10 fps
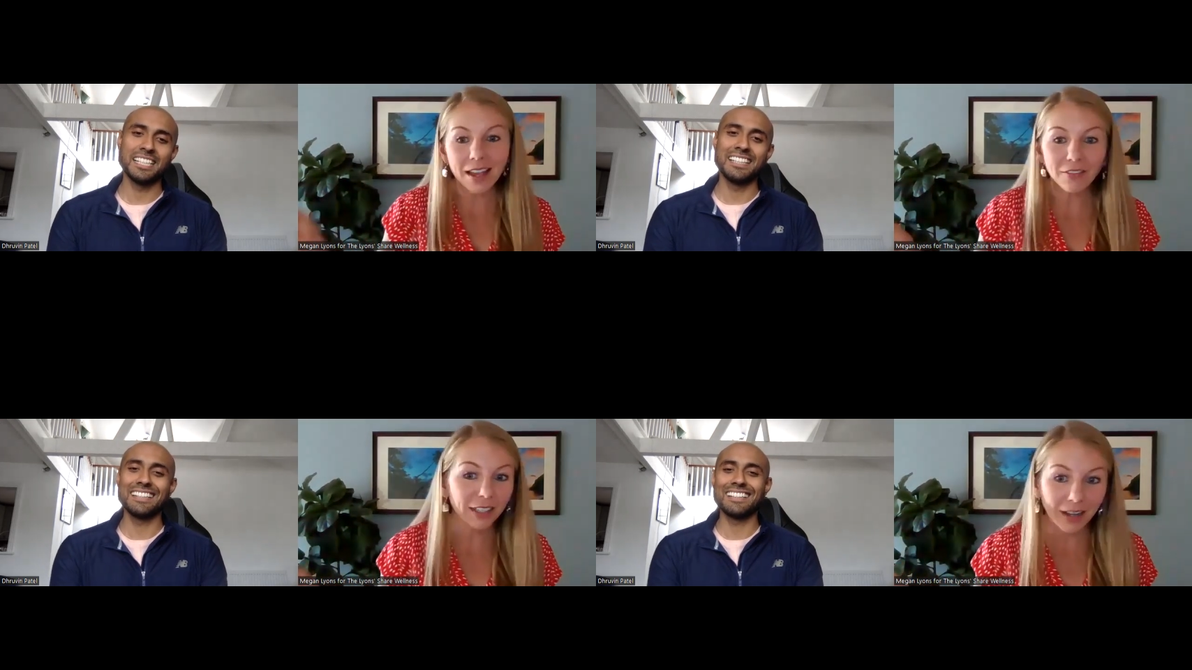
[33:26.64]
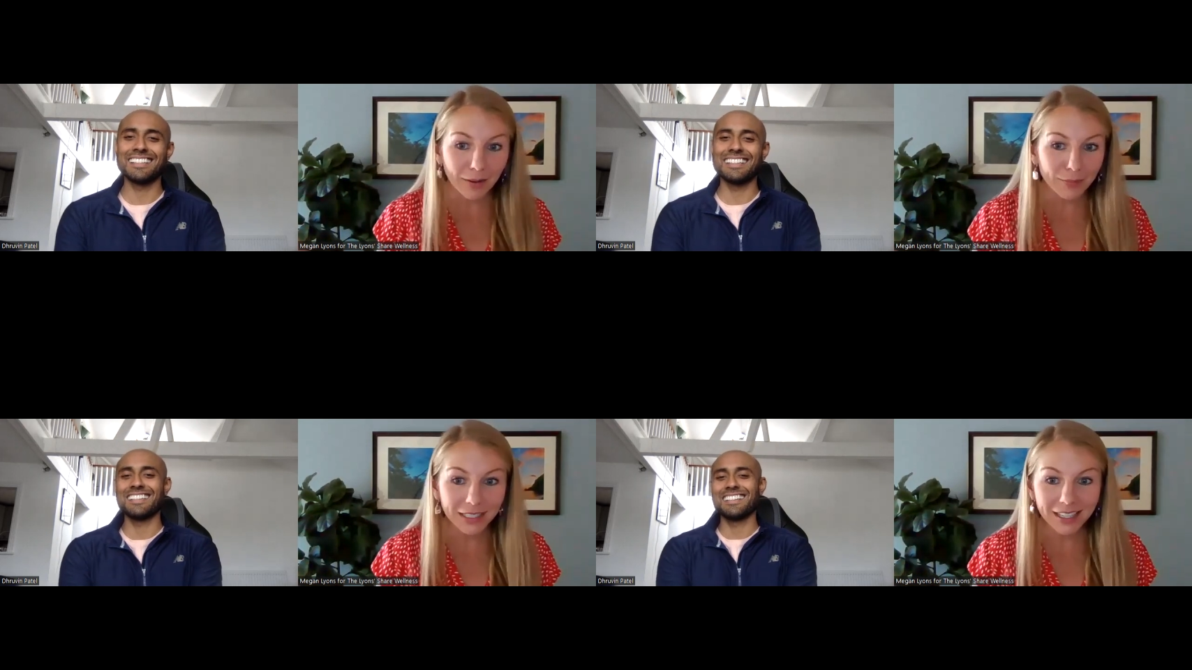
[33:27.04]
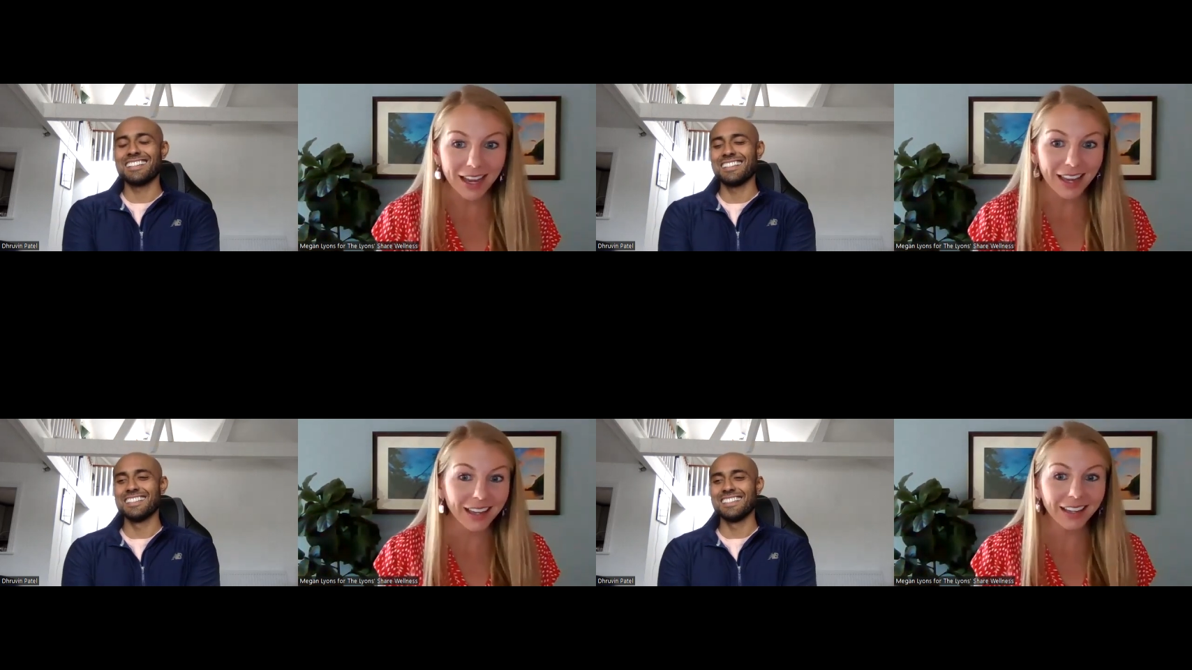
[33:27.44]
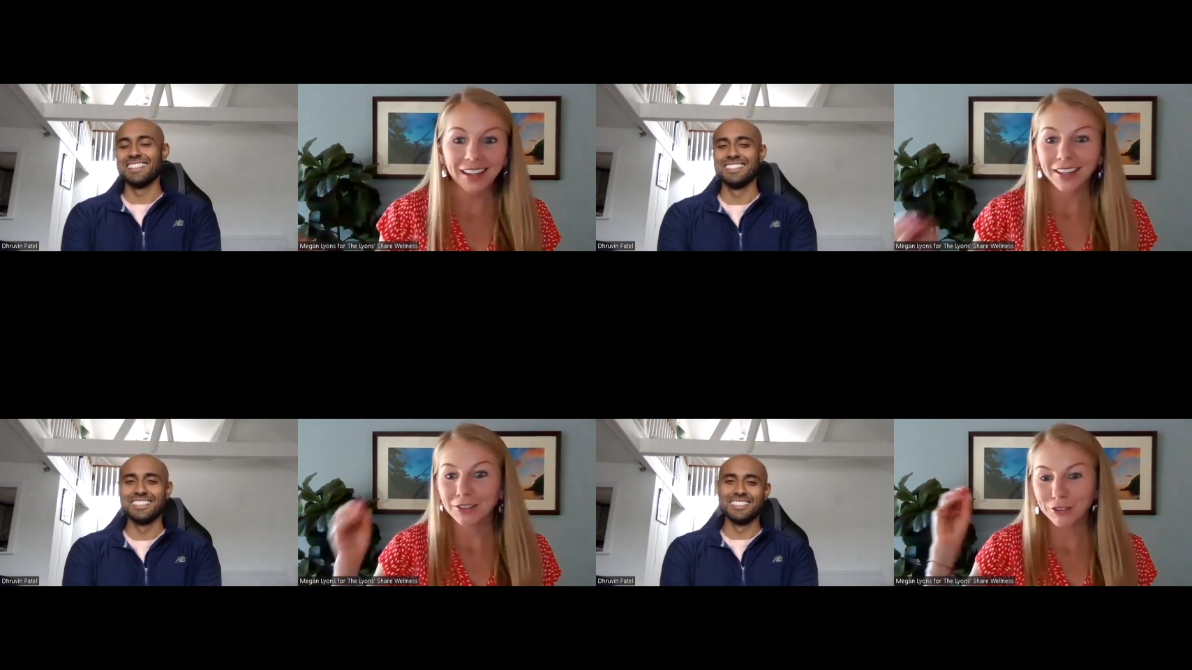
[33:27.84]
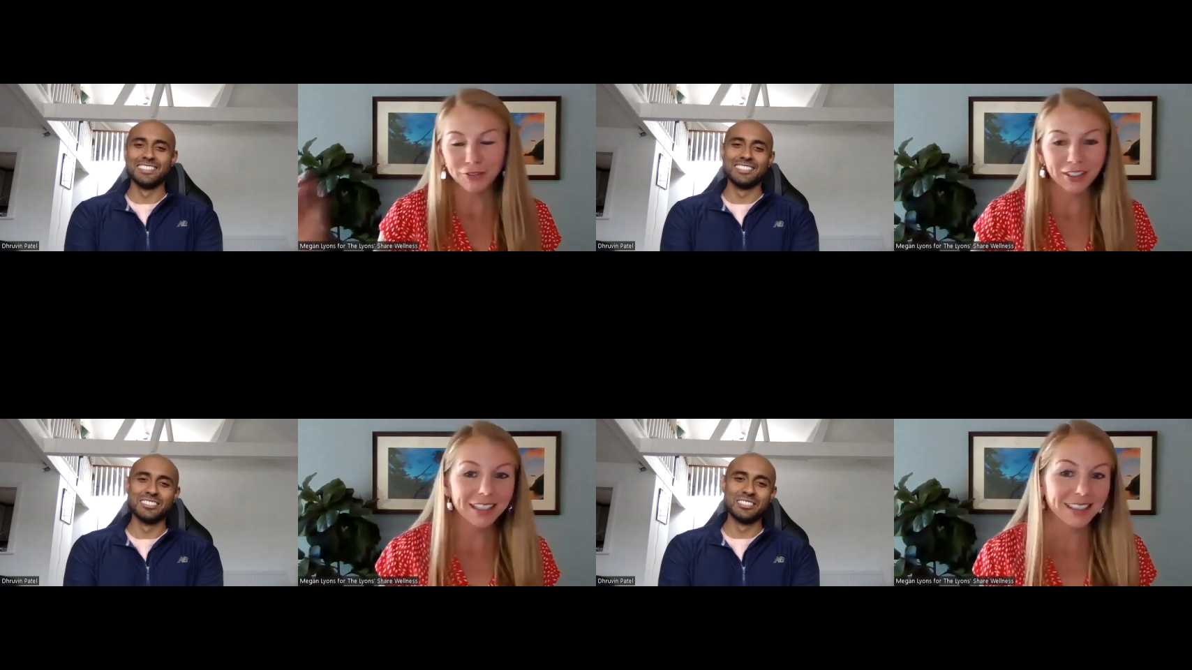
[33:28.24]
Speaker 1: seven cups a day Dhruvin